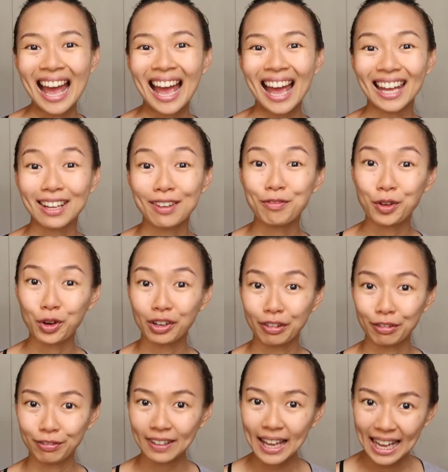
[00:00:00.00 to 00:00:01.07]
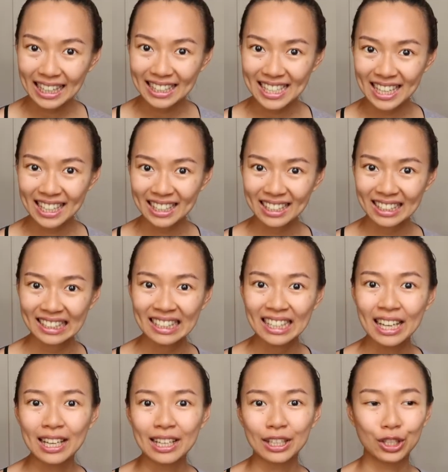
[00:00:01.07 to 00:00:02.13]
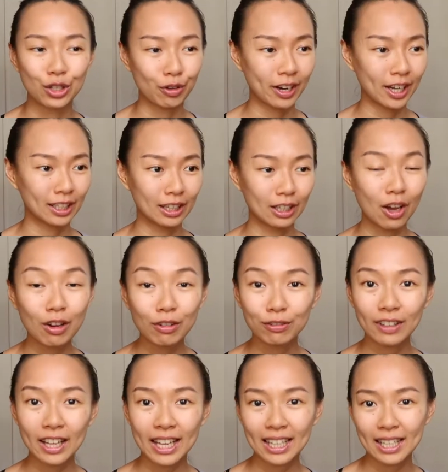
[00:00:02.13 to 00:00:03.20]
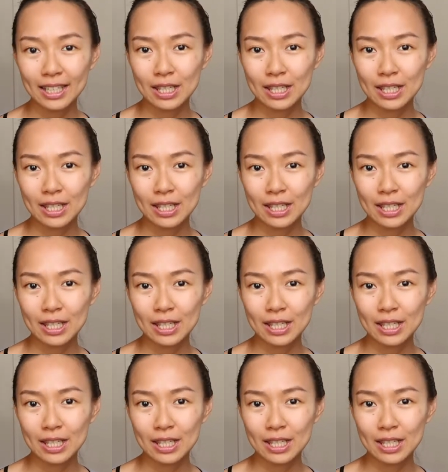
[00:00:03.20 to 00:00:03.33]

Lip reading: And if you're a flight attendant, during a long flight